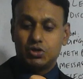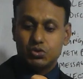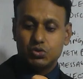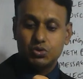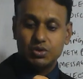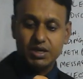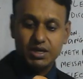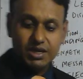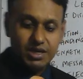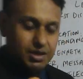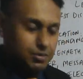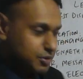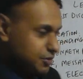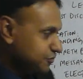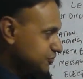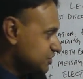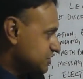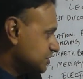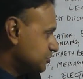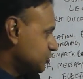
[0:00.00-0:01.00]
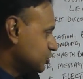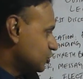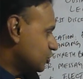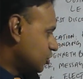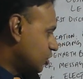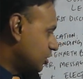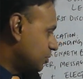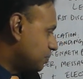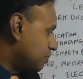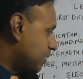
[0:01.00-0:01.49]
So they came up with something
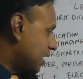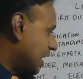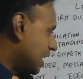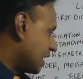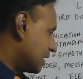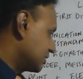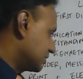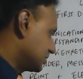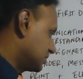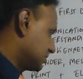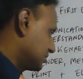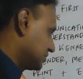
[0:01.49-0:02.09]
called Bard.